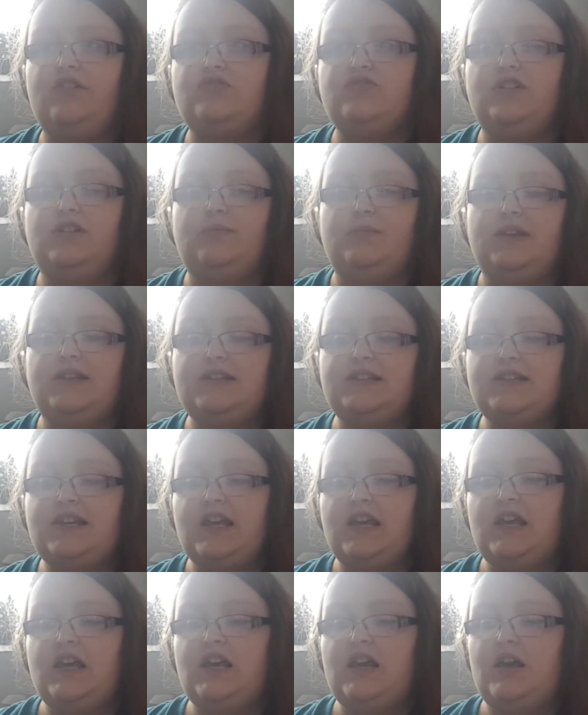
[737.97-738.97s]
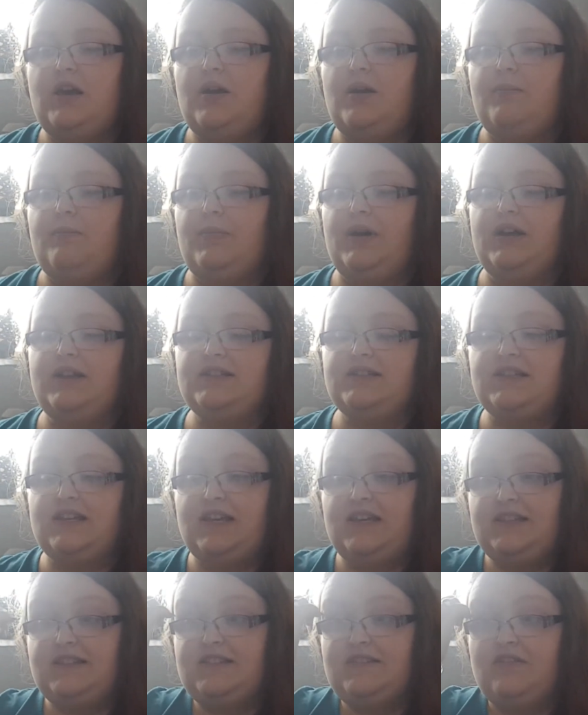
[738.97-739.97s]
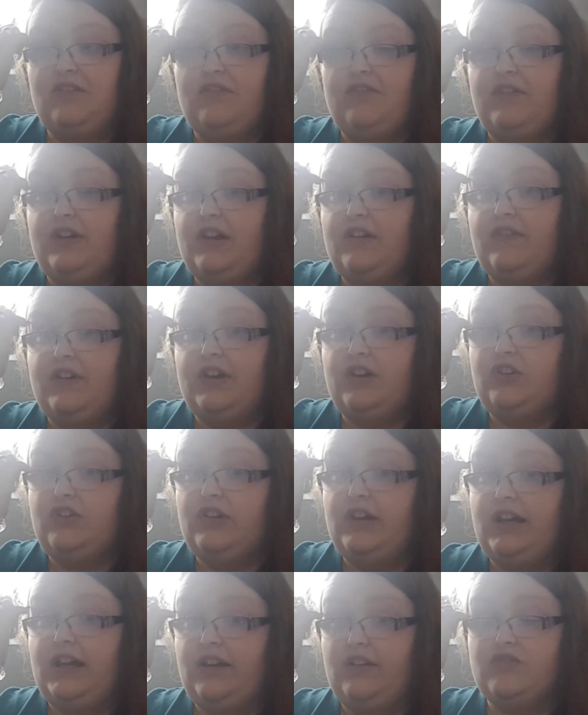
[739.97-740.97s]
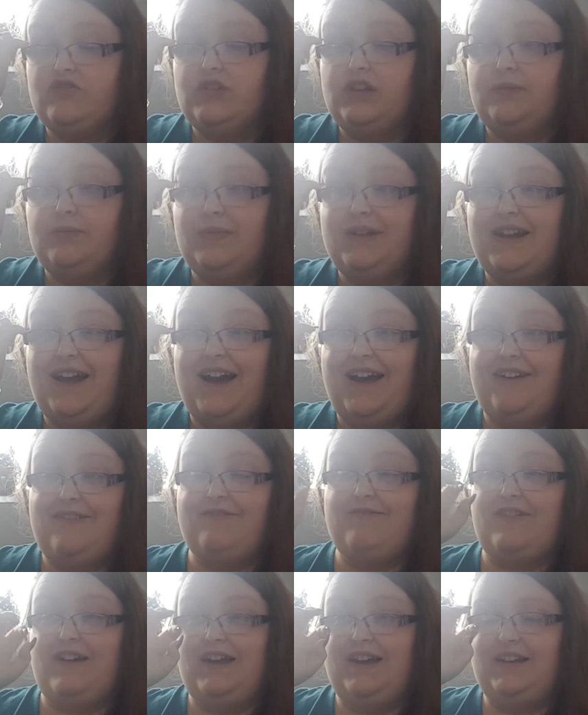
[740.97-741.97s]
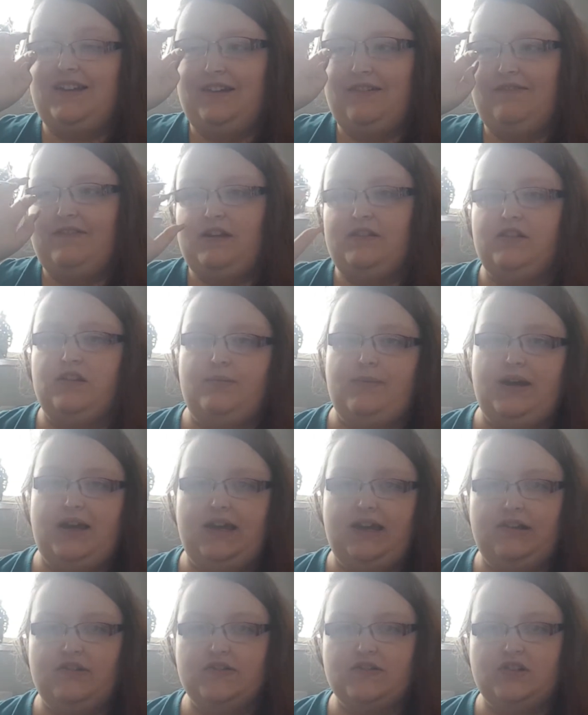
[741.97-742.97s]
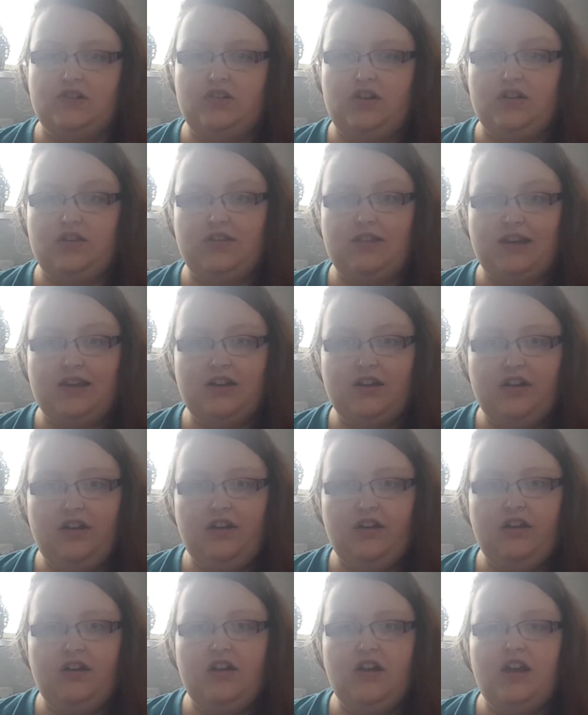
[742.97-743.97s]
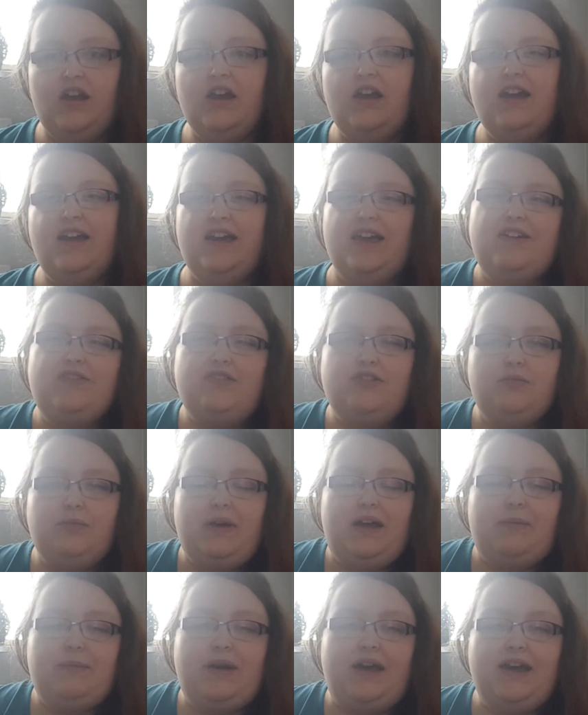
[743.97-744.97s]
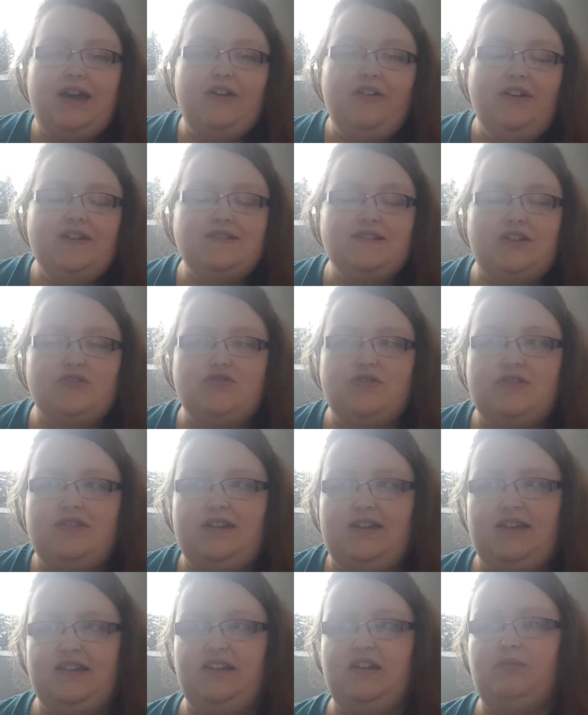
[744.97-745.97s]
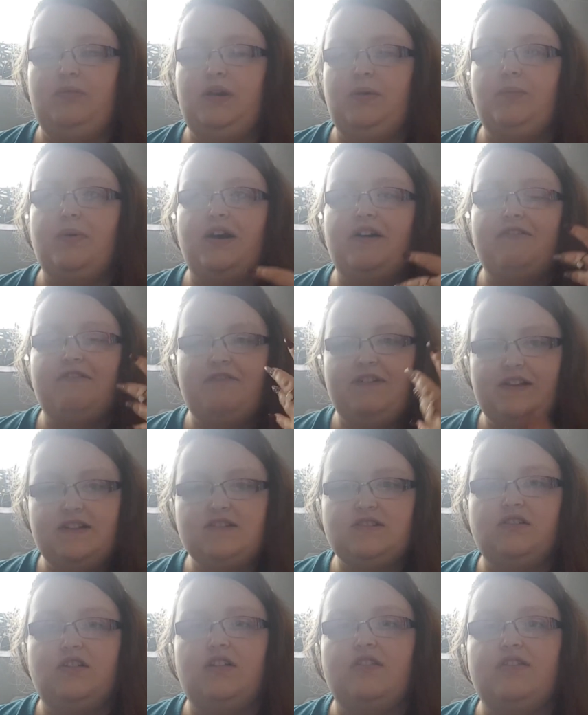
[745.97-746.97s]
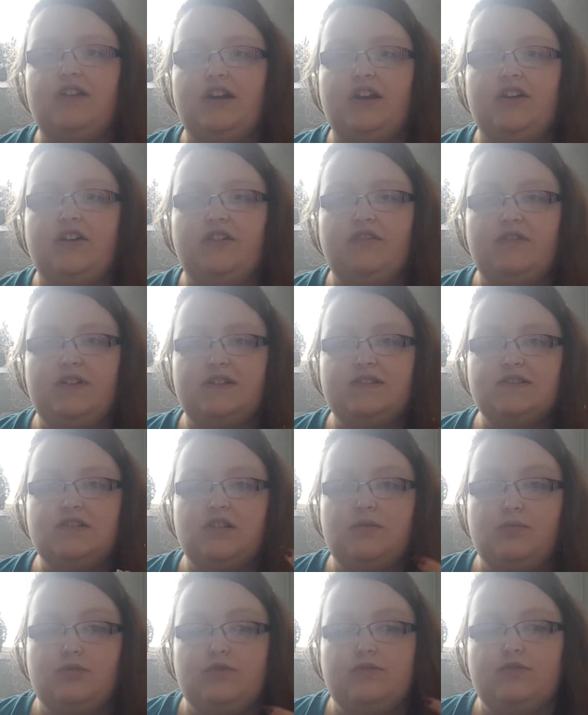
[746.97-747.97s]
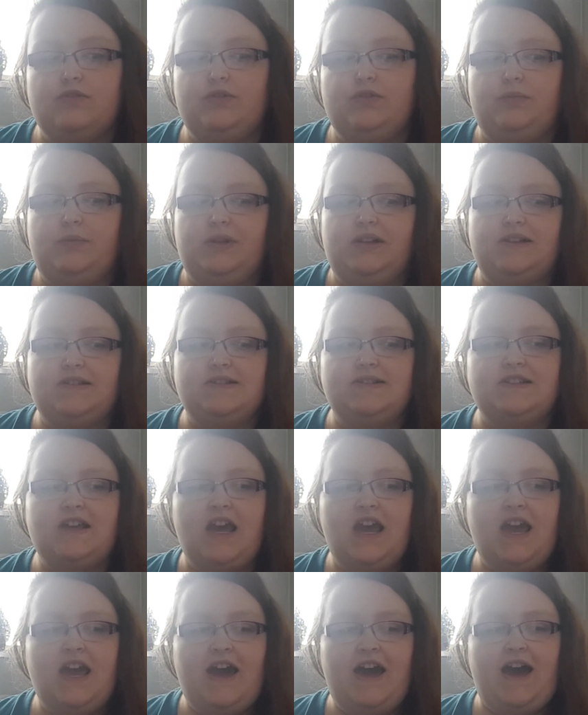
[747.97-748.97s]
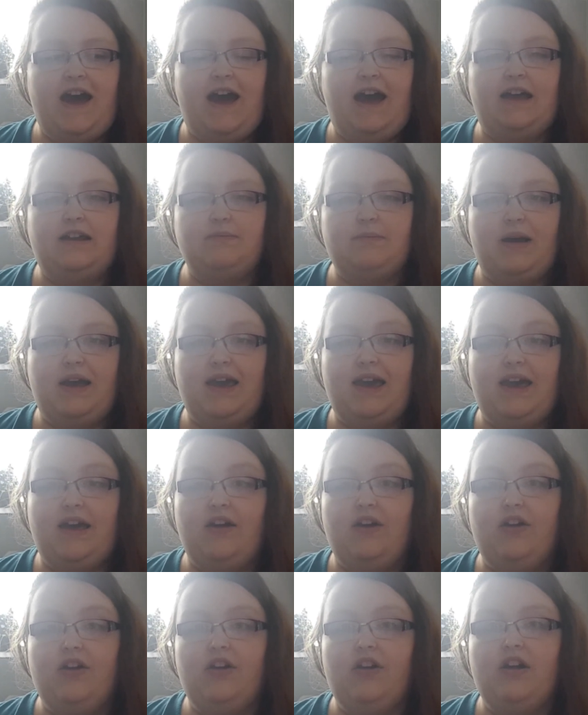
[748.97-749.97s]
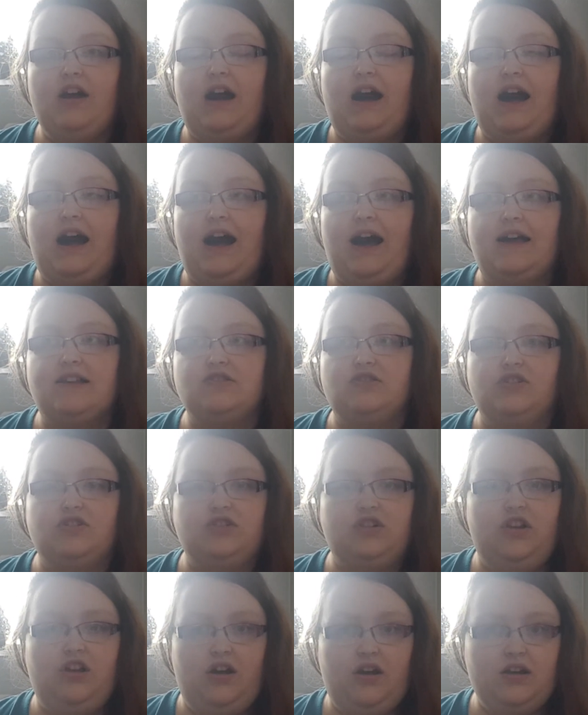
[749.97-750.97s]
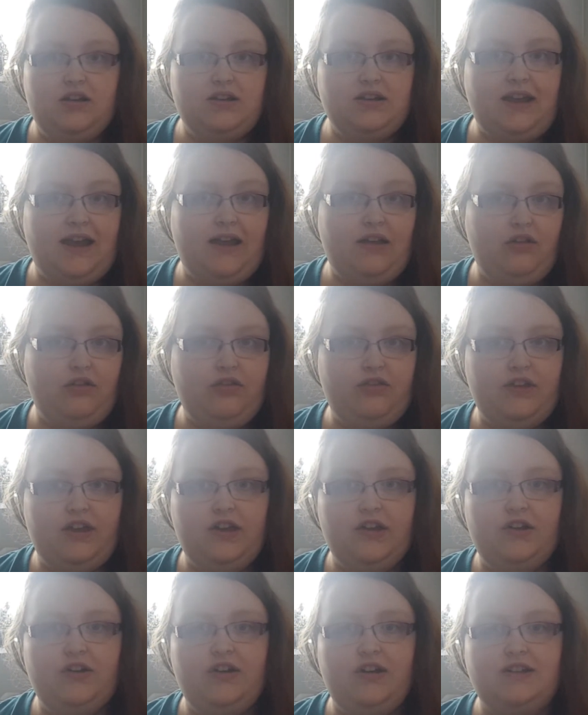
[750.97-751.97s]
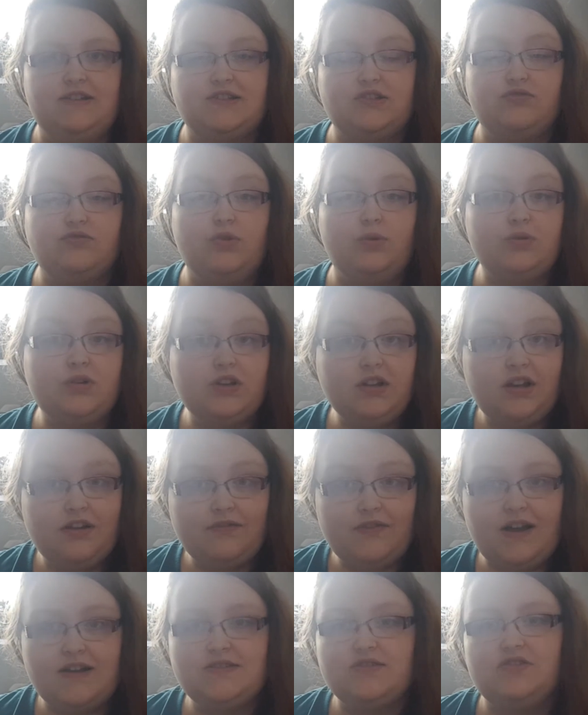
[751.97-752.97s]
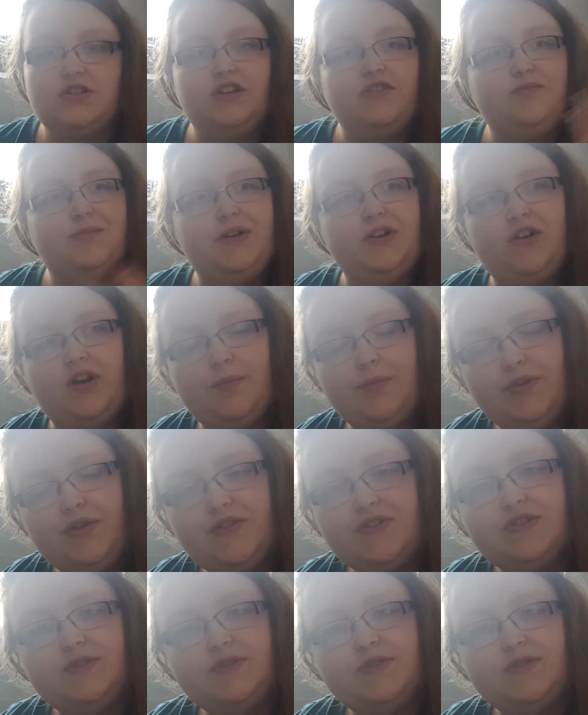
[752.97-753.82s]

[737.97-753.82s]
treatment, but it's a very, very good hair treatment. I found that my hair is a lot thicker, even though my hair is not your thick anyway, but it feels a lot thicker, it feels a lot more voluminous, and my hair has looked a lot healthier and it's grown a lot faster. Even my grandmother's